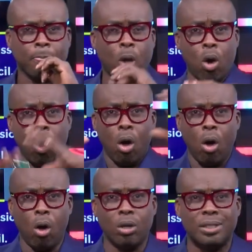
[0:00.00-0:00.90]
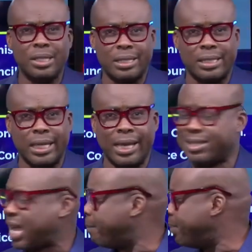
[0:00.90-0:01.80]
All
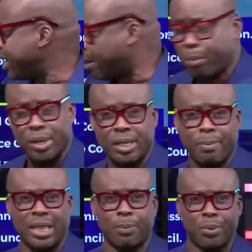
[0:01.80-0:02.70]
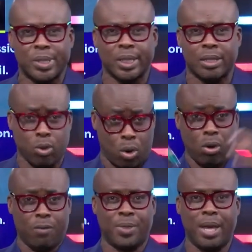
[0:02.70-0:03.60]
DCEs are being appointed by the president.
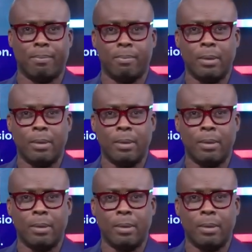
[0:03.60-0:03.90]
All of them.